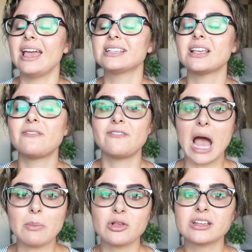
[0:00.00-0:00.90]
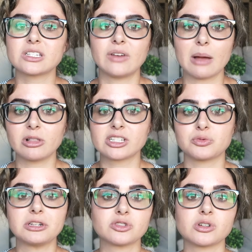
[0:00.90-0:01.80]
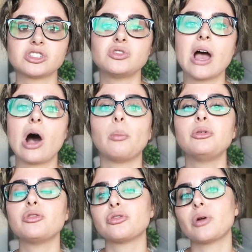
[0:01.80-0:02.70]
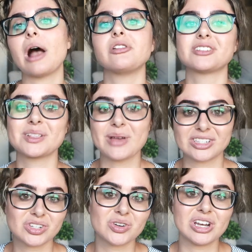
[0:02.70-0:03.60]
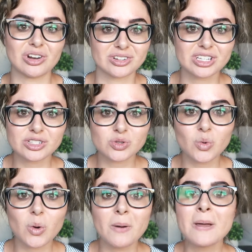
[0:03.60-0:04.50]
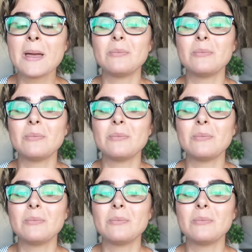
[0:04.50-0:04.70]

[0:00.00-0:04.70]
is a fabulous, fabulous resource to help you throughout your semester in nursing school